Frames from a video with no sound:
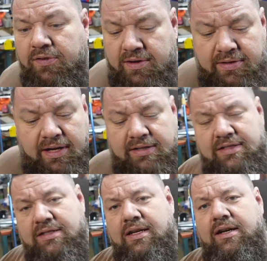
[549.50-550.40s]
of it. I'll
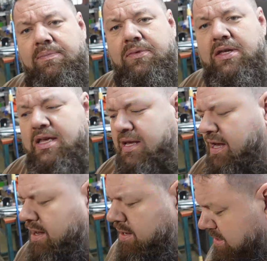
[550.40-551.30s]
set up the
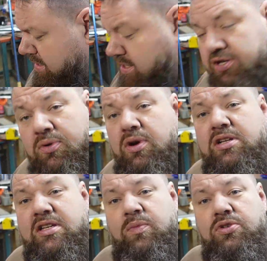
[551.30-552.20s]
engine
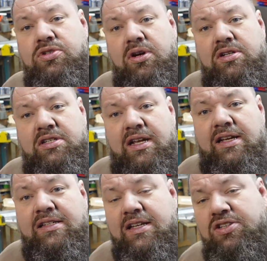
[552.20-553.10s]
hoist, and we'll start setting
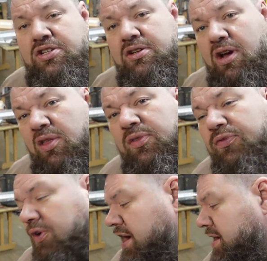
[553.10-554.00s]
this engine on the
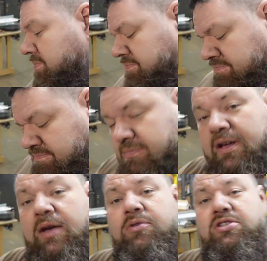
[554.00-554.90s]
frame,
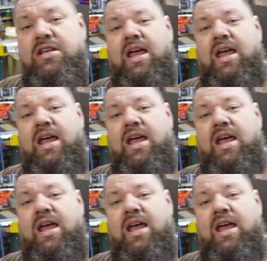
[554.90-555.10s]
and we'll see